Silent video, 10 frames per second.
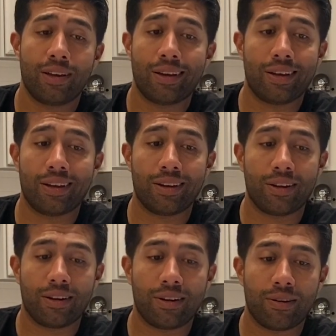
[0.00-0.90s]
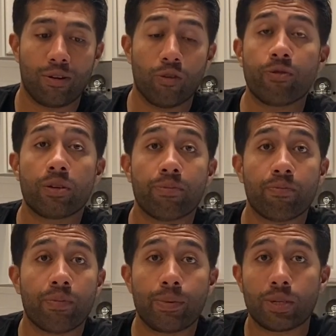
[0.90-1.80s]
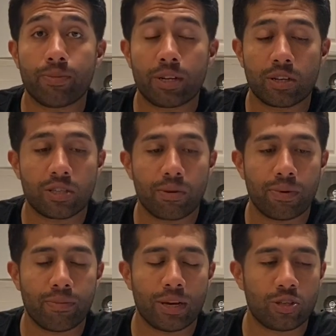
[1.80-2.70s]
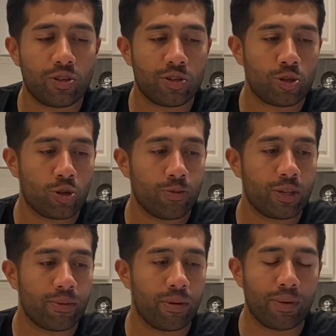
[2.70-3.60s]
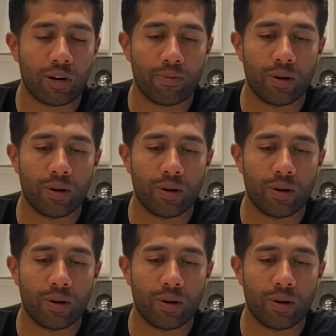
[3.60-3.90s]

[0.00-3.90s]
And hopefully, maybe somebody can send me a message and show me something better.